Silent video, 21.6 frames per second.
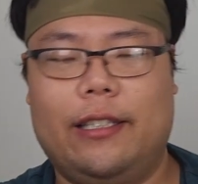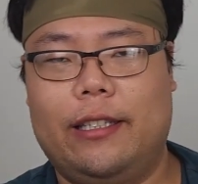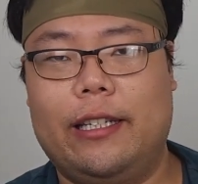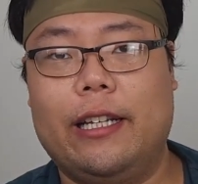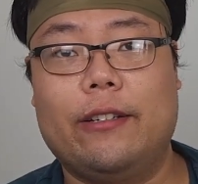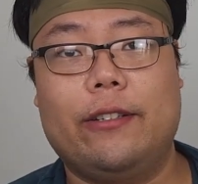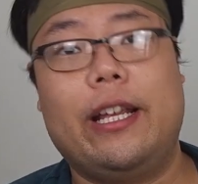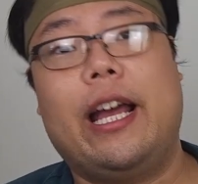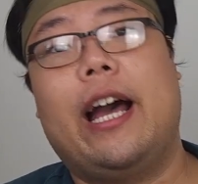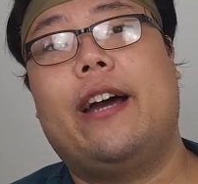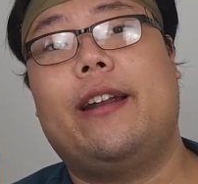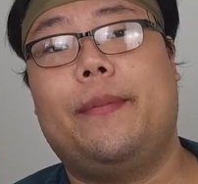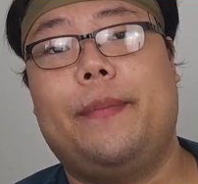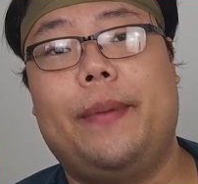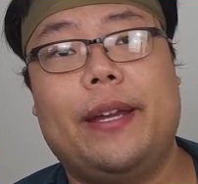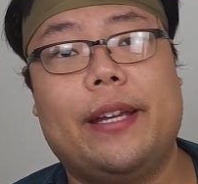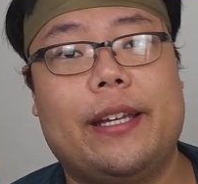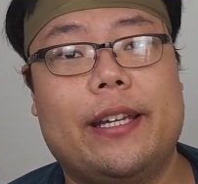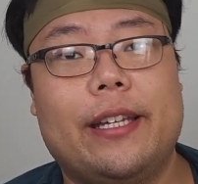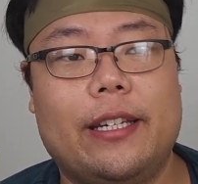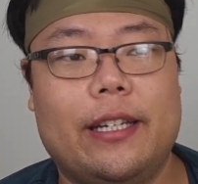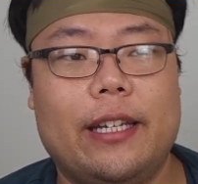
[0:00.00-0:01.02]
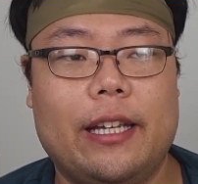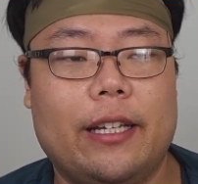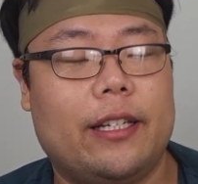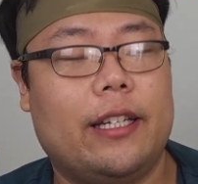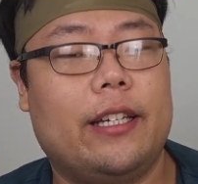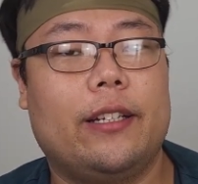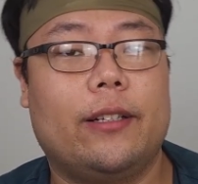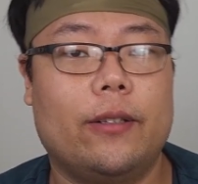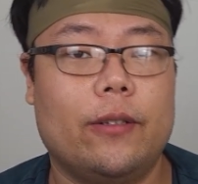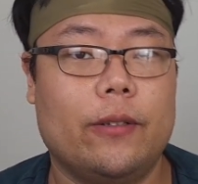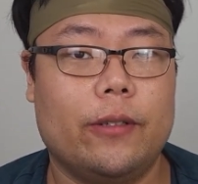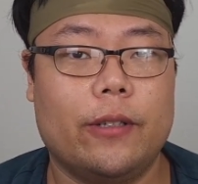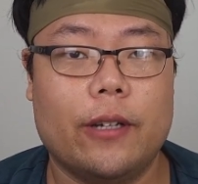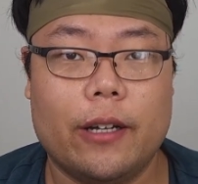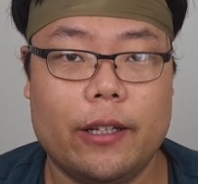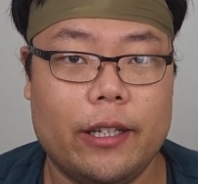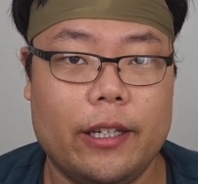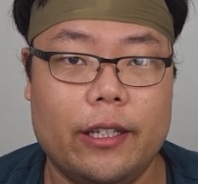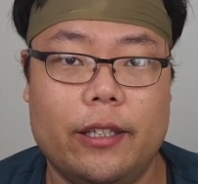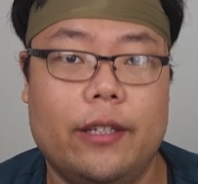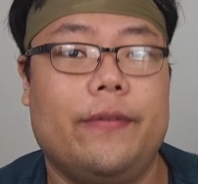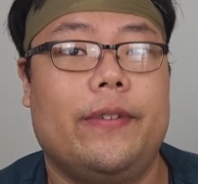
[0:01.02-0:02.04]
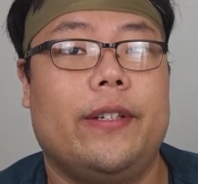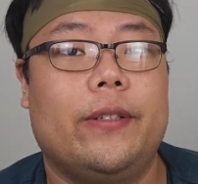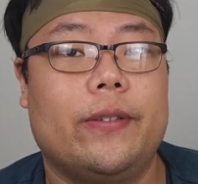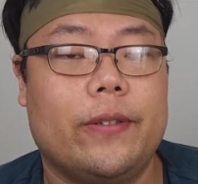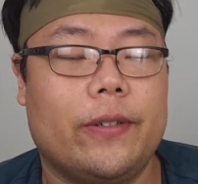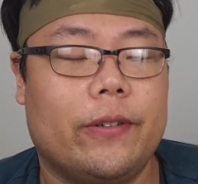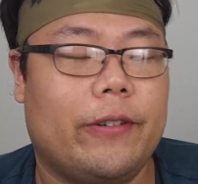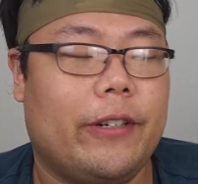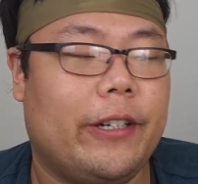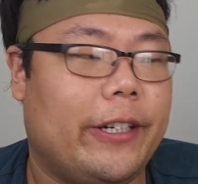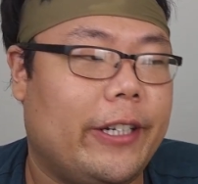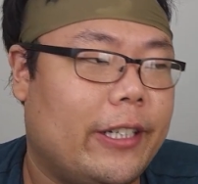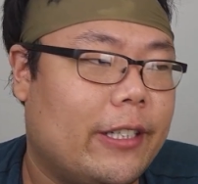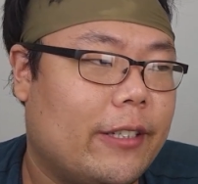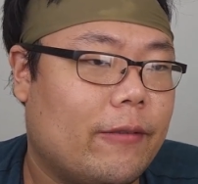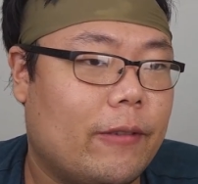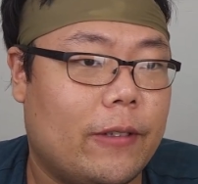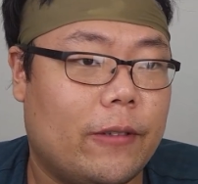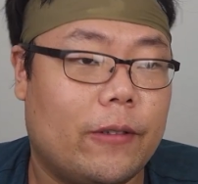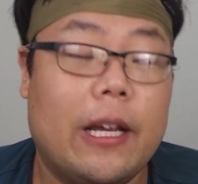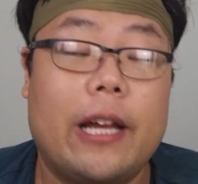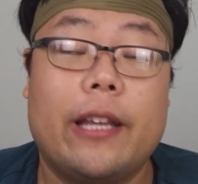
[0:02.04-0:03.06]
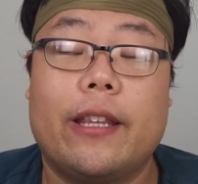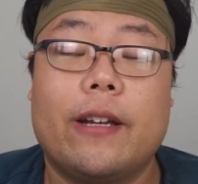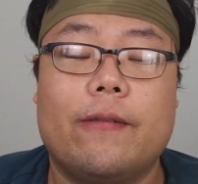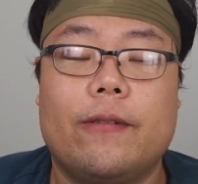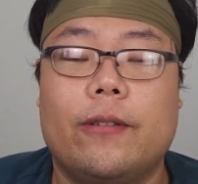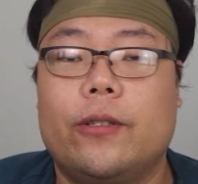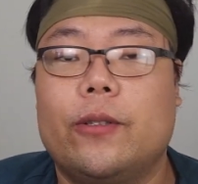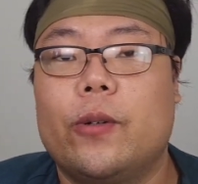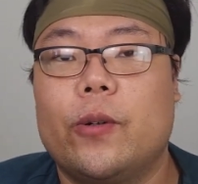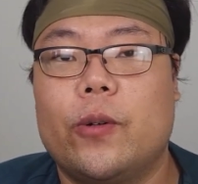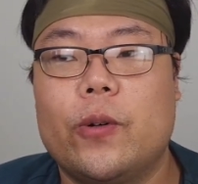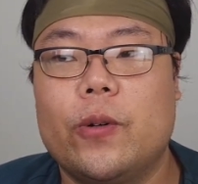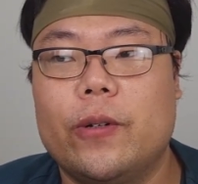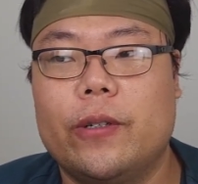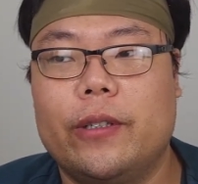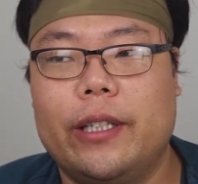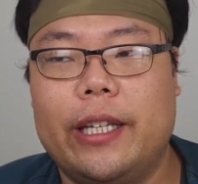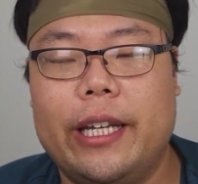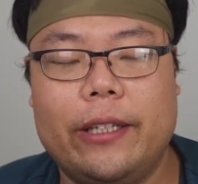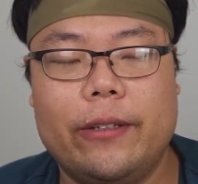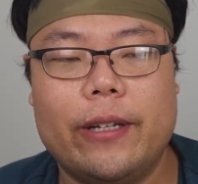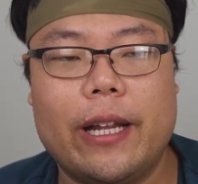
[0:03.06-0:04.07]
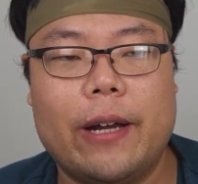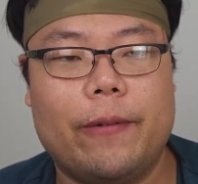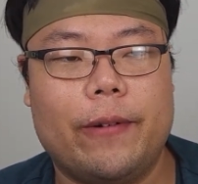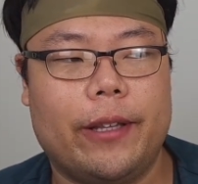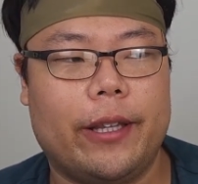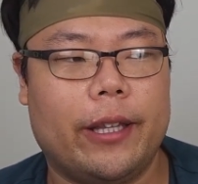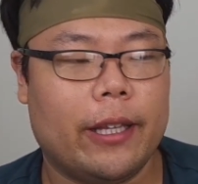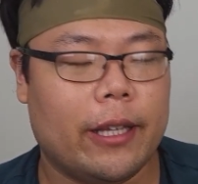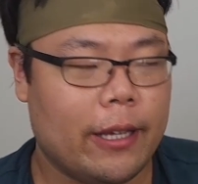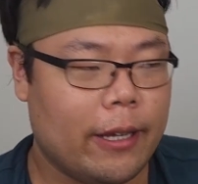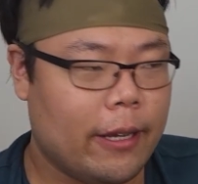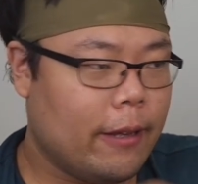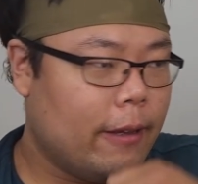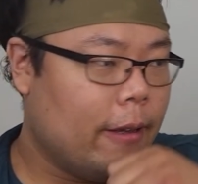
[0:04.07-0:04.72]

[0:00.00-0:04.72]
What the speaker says: just tells you how to make it, and it includes all the individual ingredients, which I thought was so cool. And they do that with